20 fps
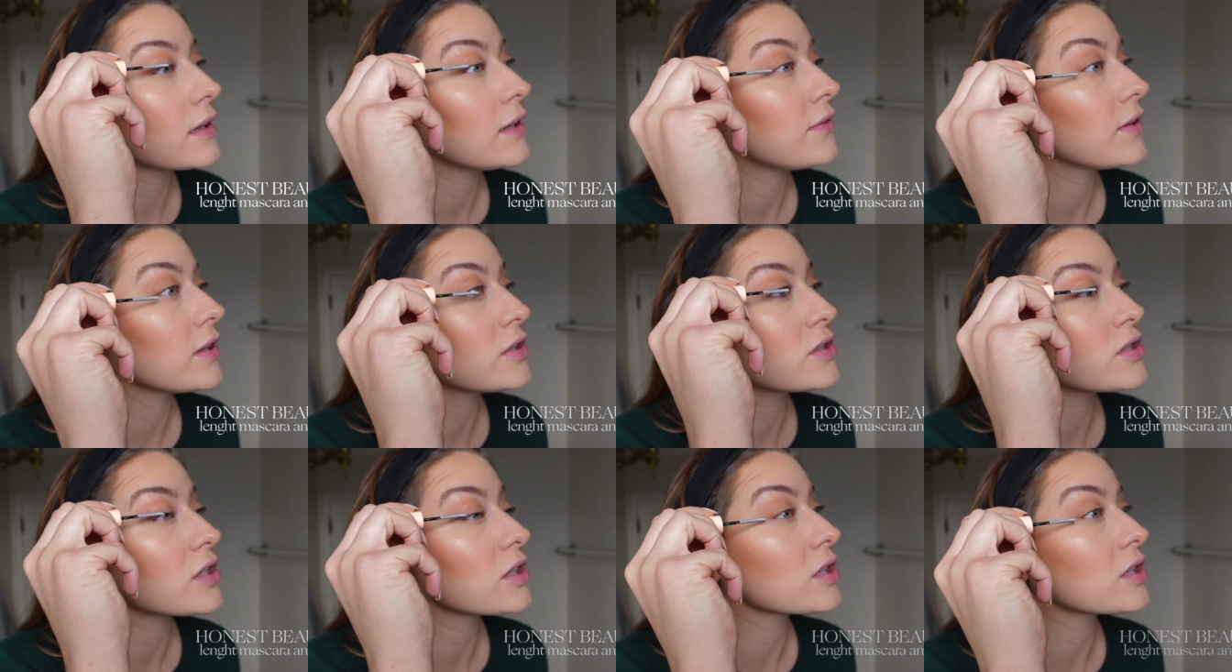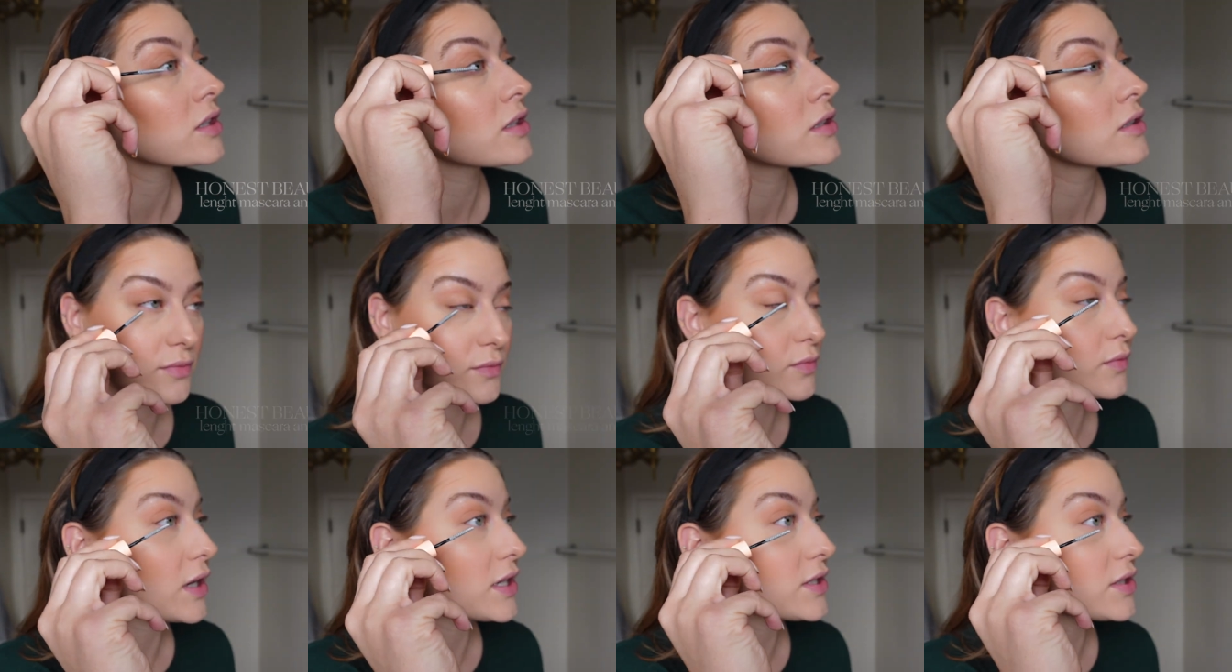leaving dark
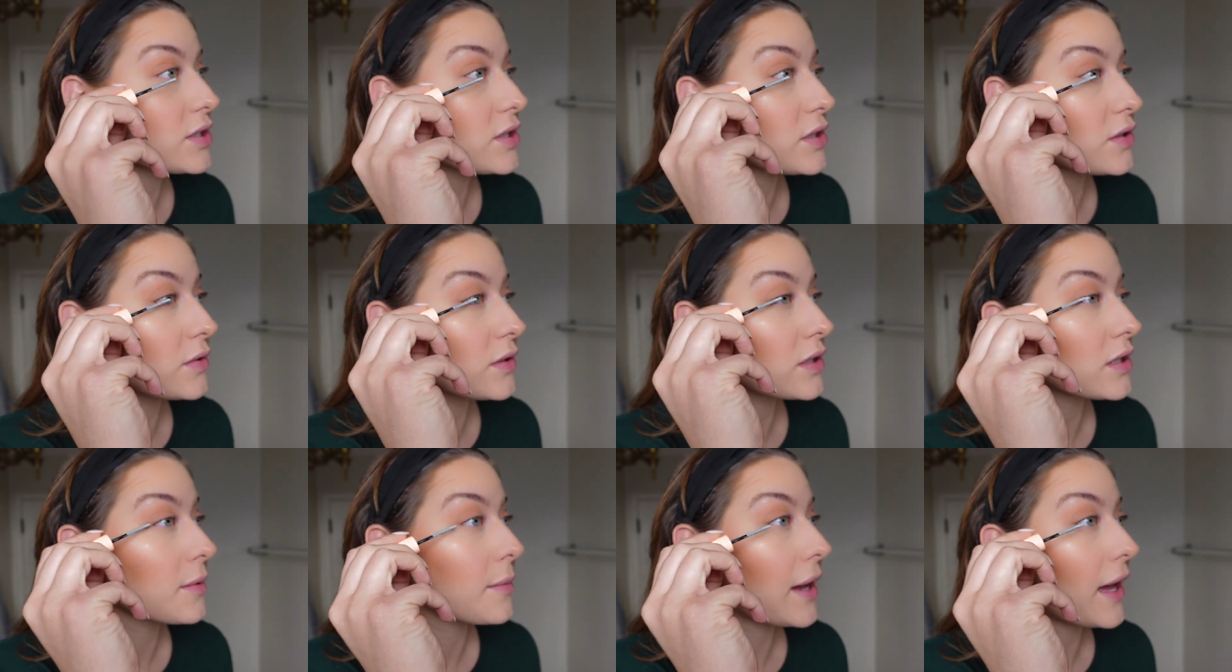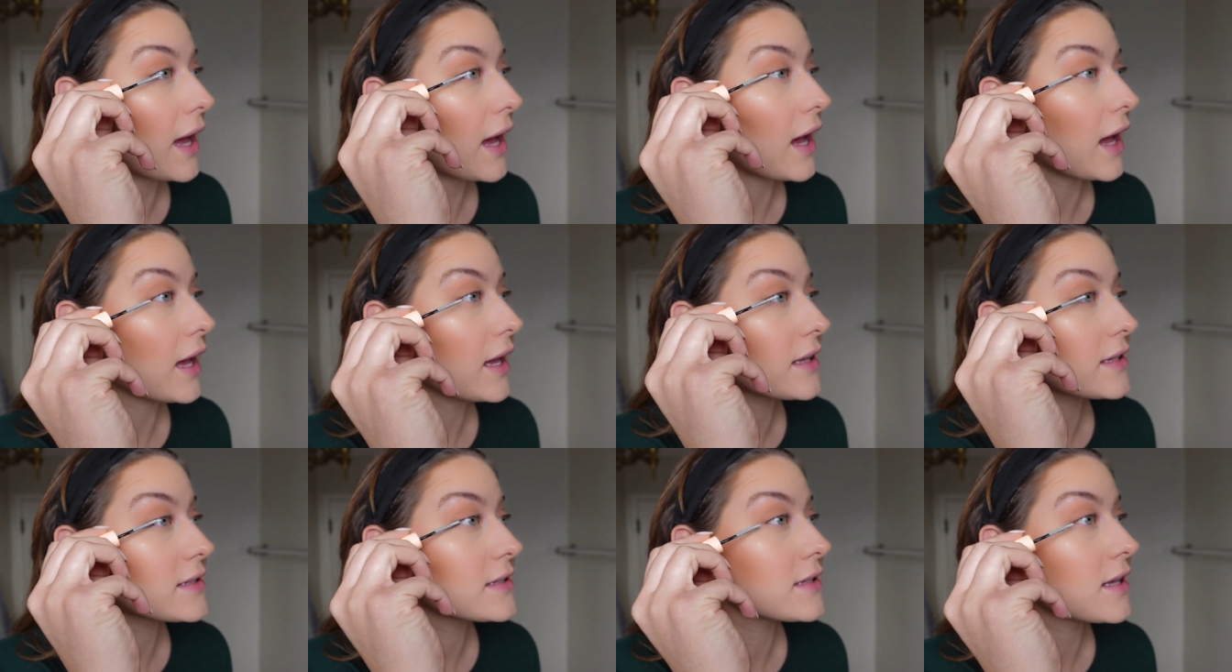residue under my
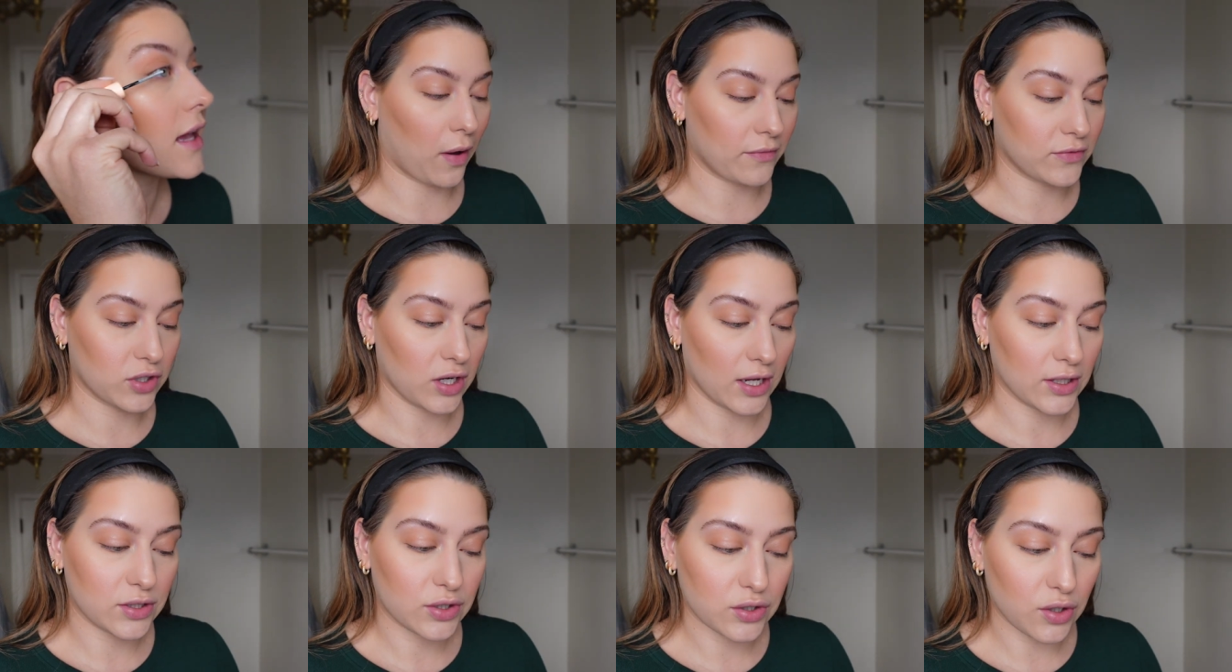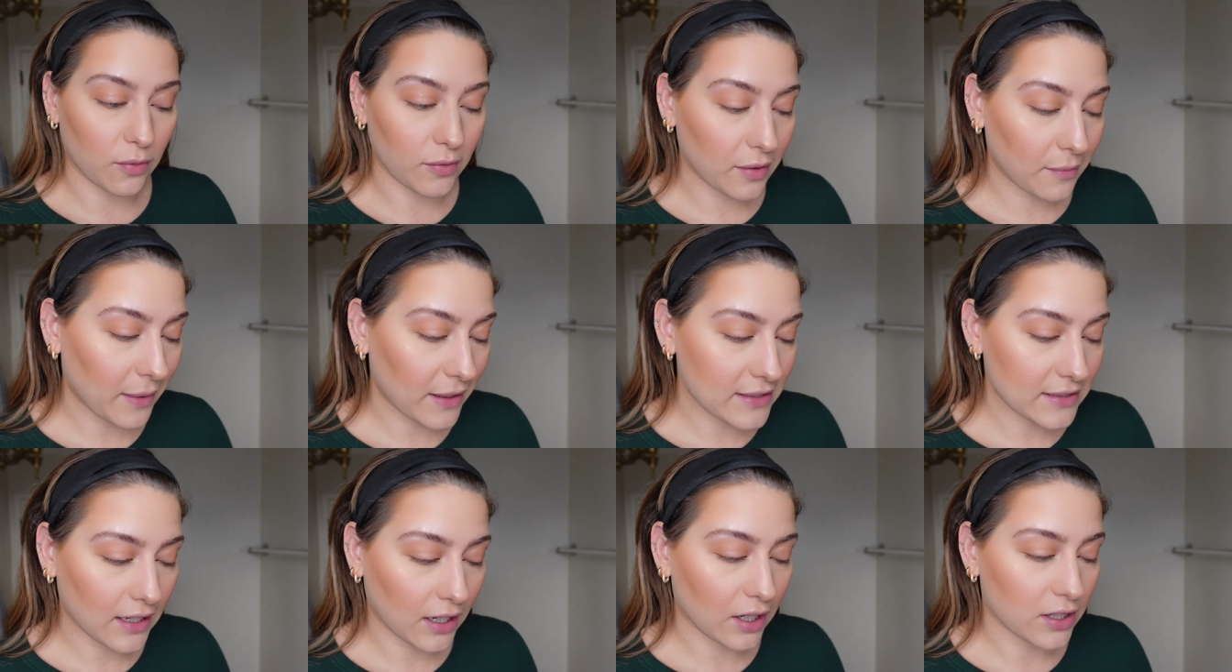eyes. I've tried so many
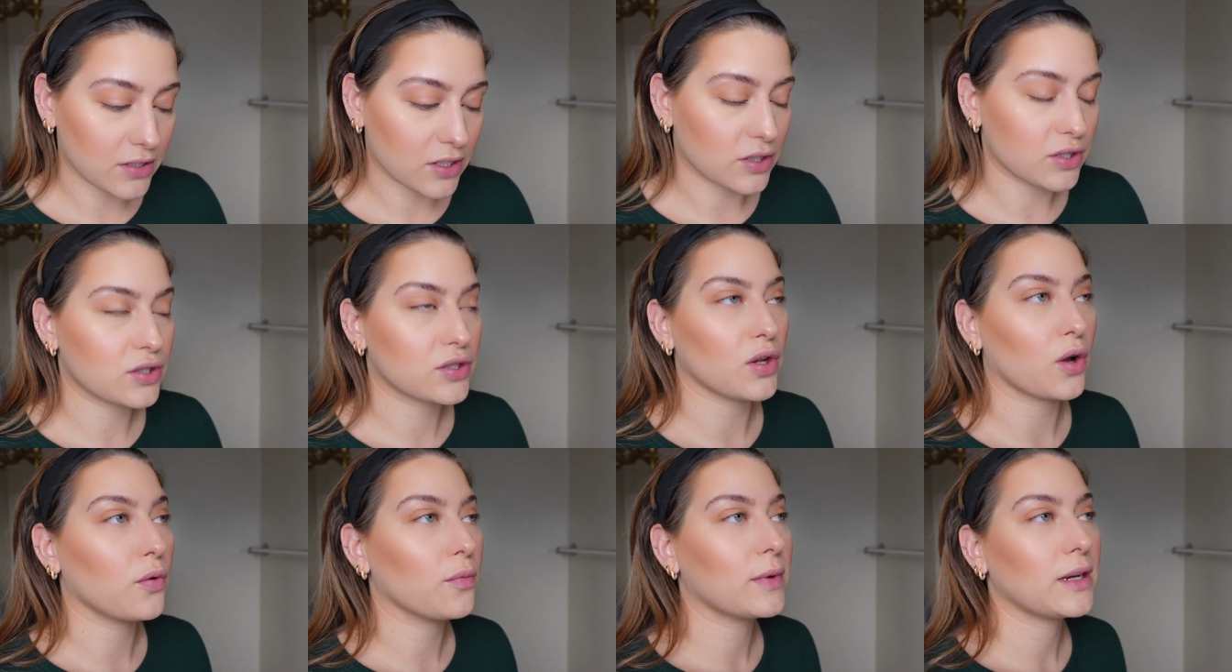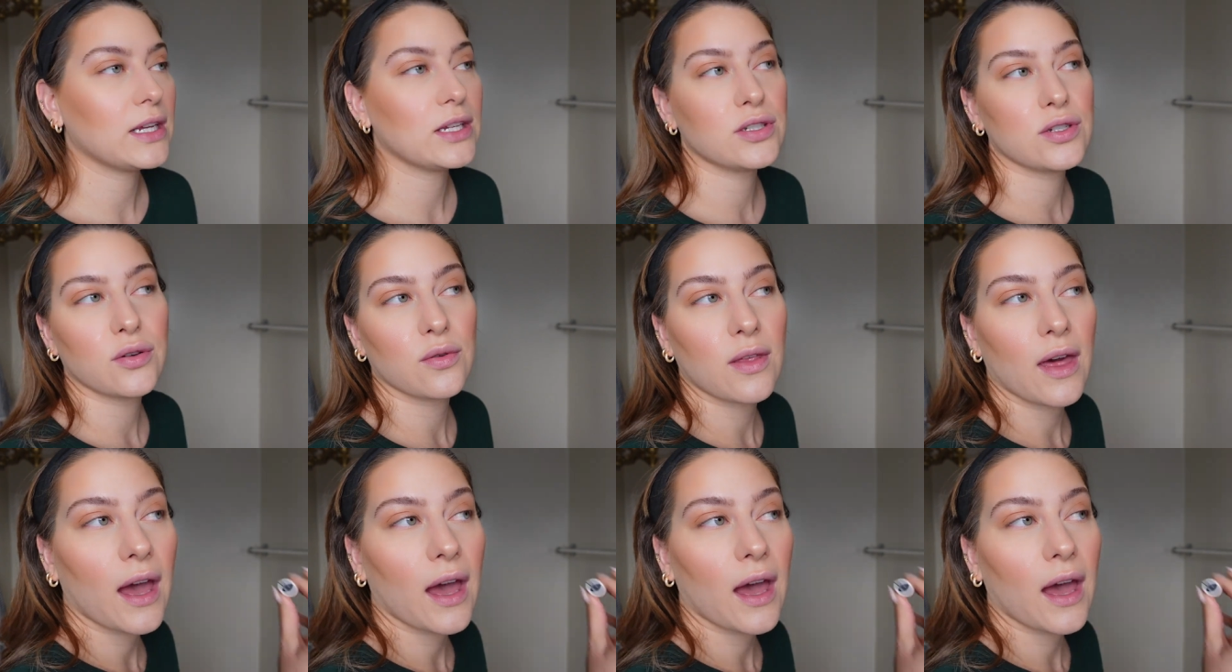mascaras and so many do